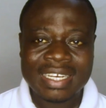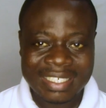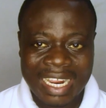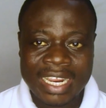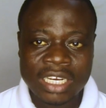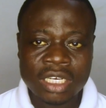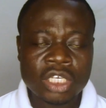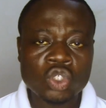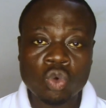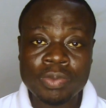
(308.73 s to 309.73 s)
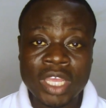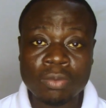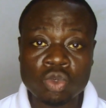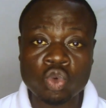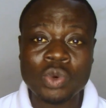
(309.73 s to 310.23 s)
then you'll be
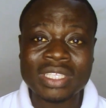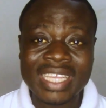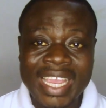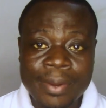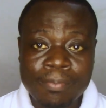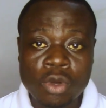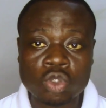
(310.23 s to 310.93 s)
able to retain